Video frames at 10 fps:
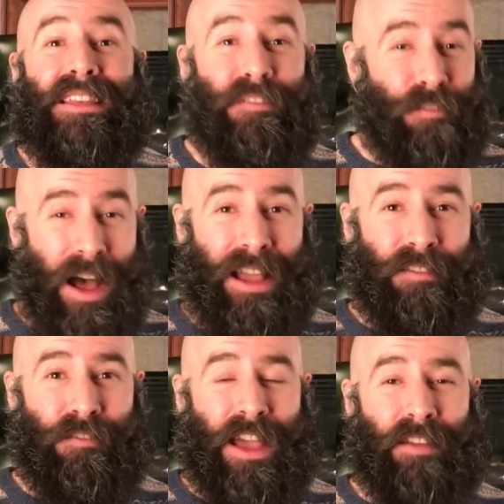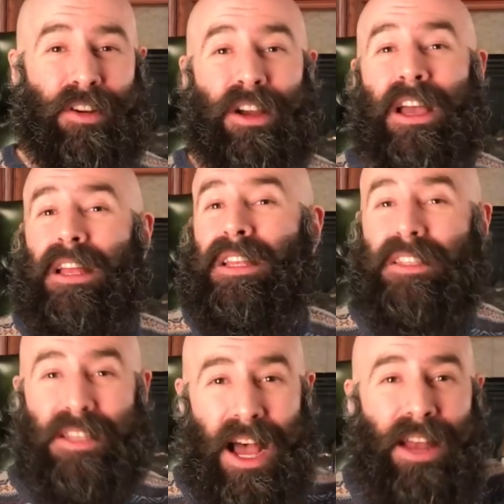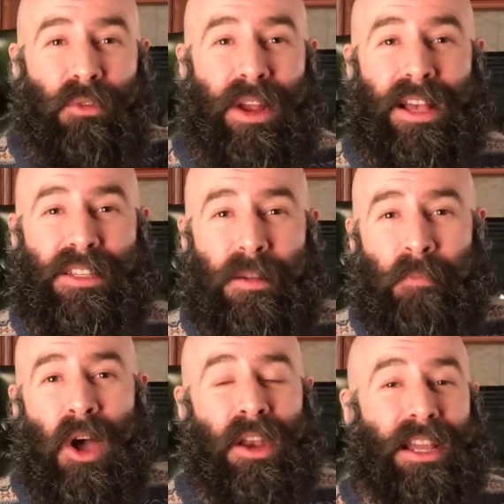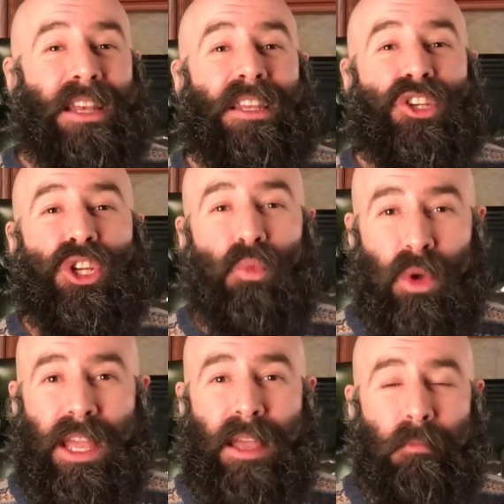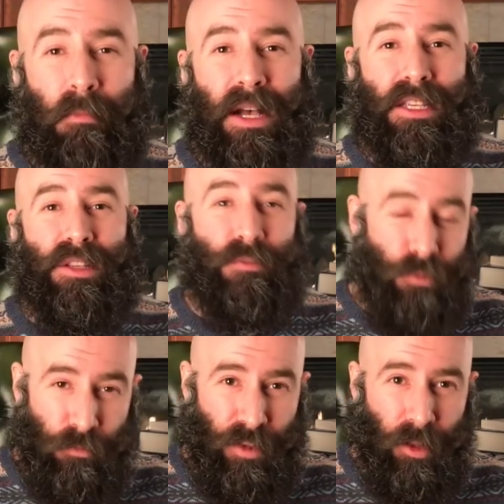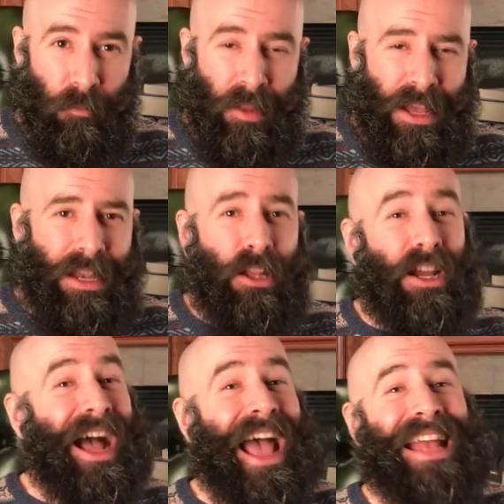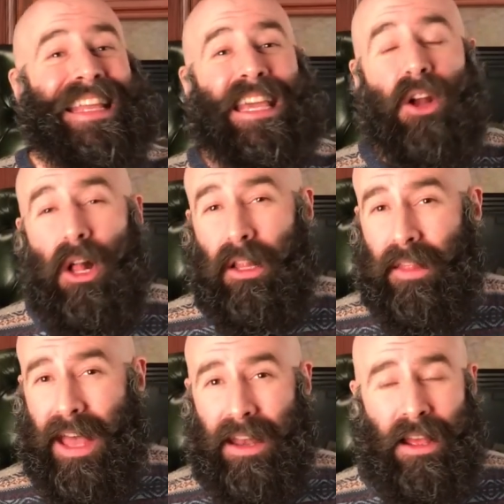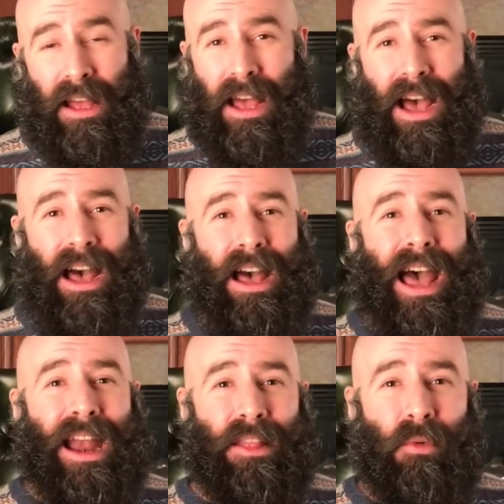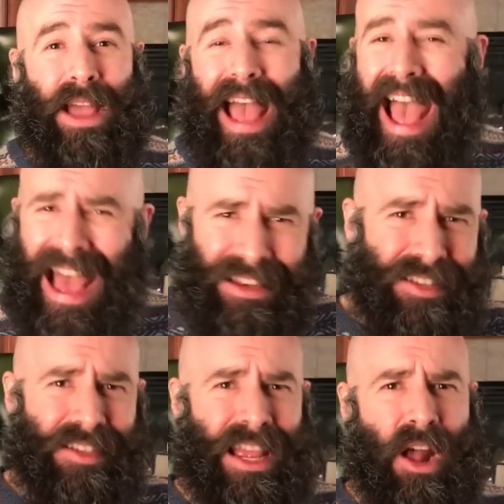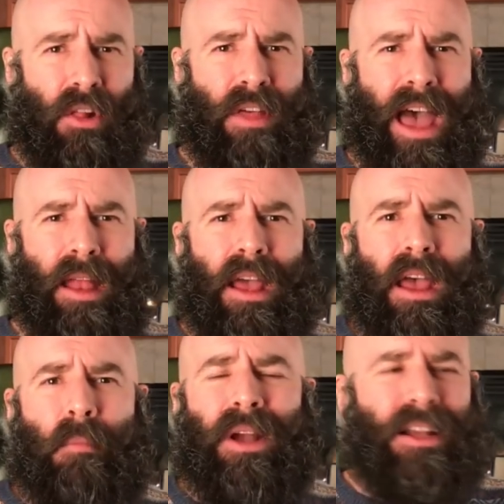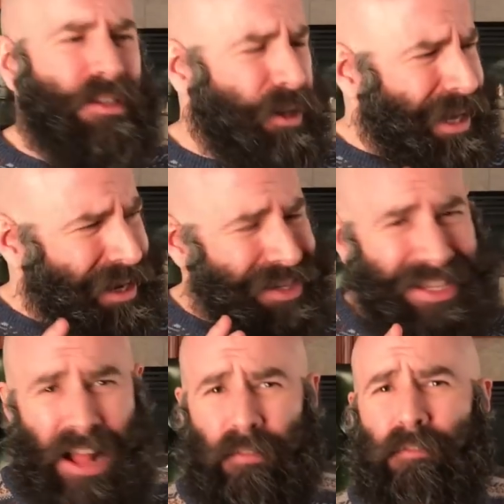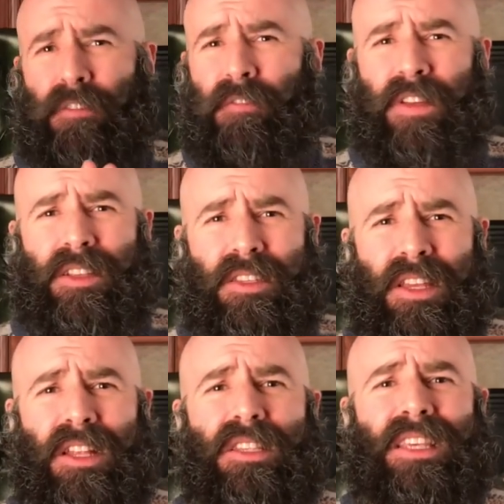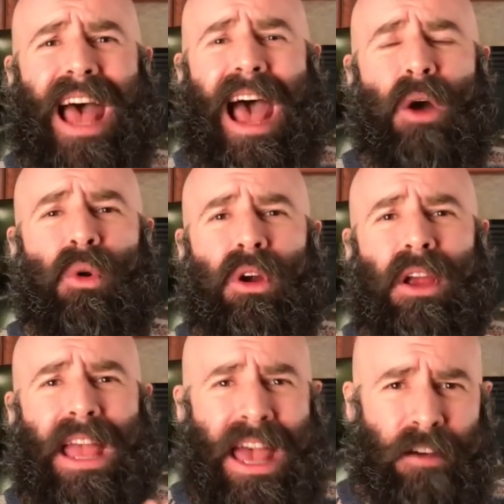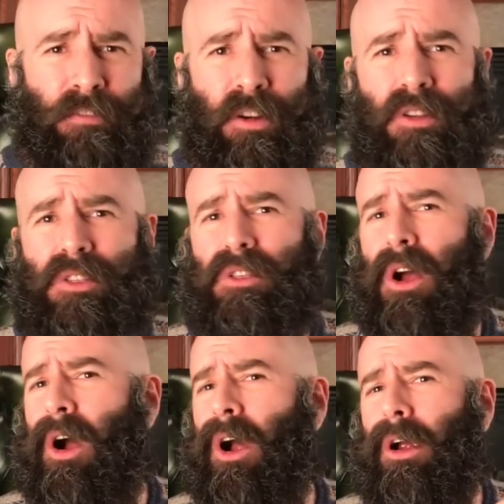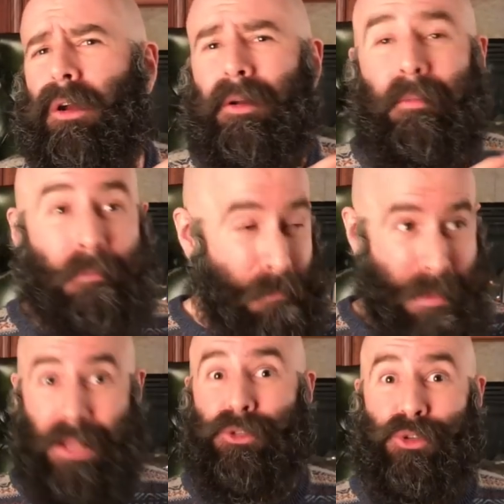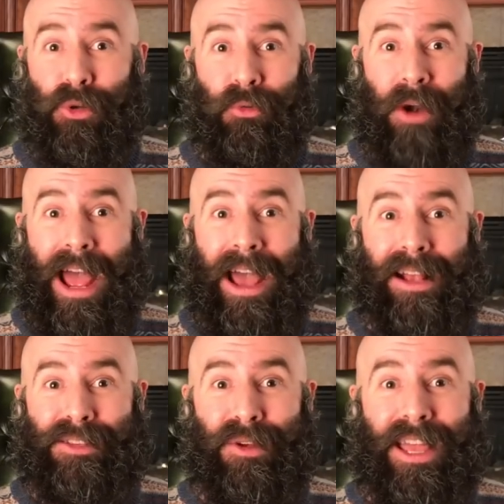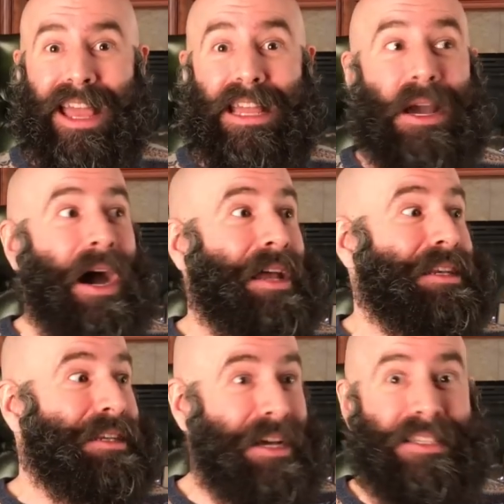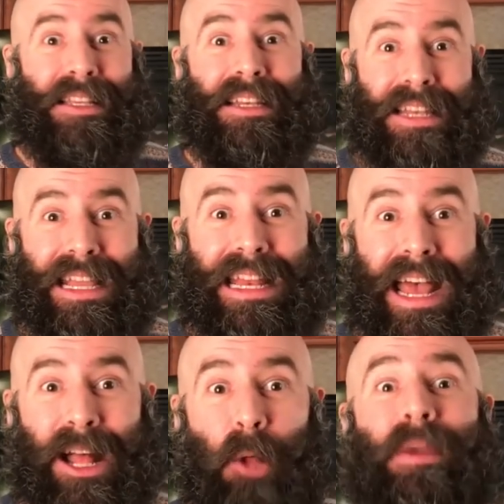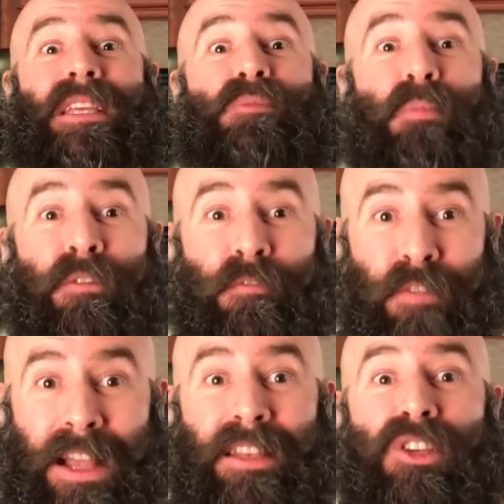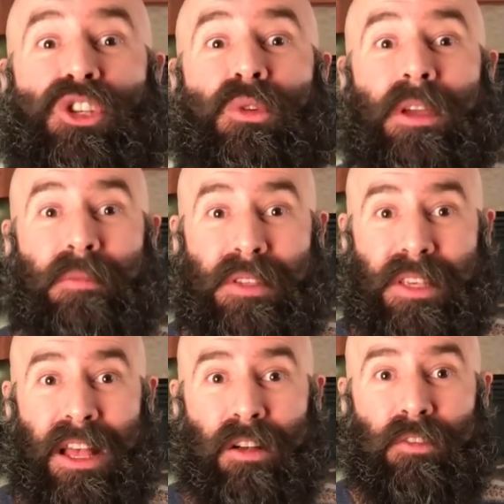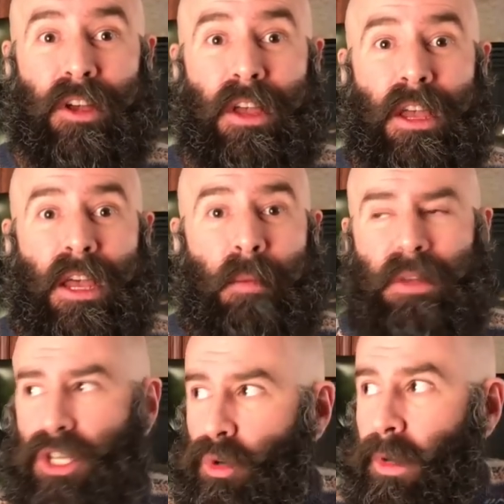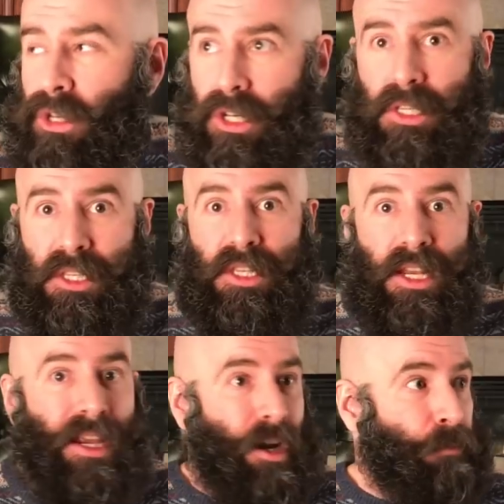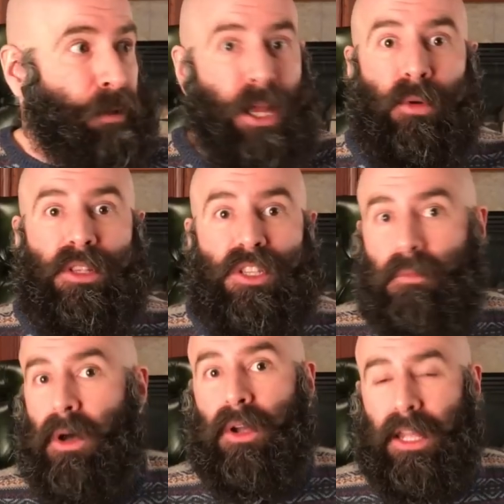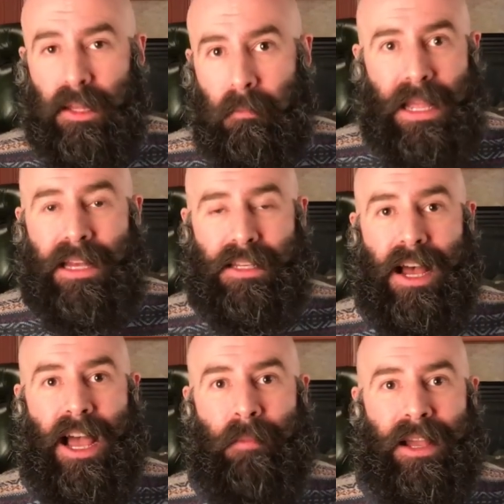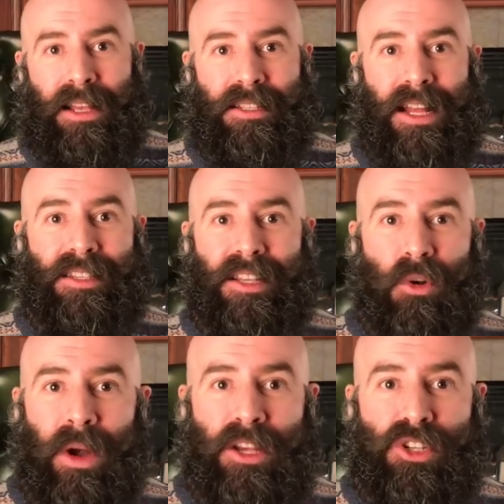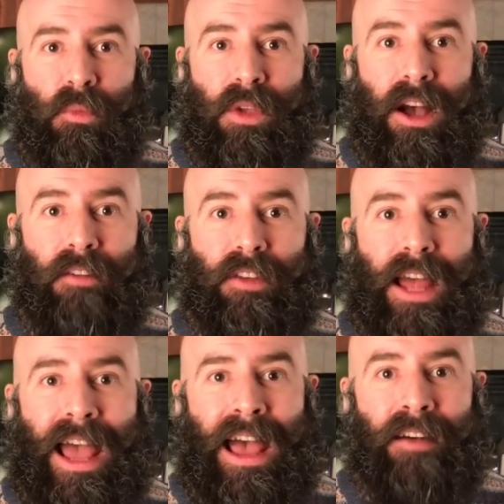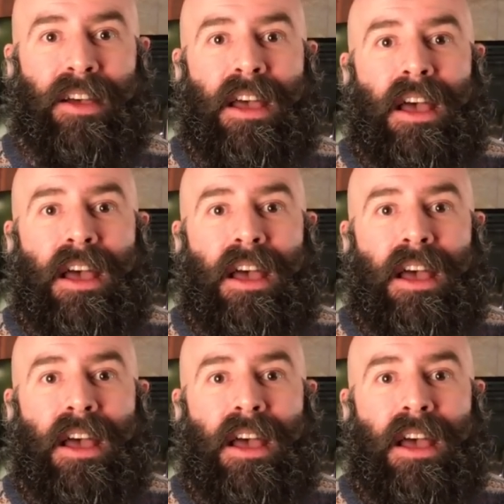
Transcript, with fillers: Divine favor does not rest on a condition we must fulfill. Now look, I had to get all of that out of the way. I had to say all that because, look, in a salvific sense, our efforts are minstrel rags, okay? God doesn't need help. He's perfected you himself. But do we just sit here blowing smoke in the meantime? I guess that's the question we often have.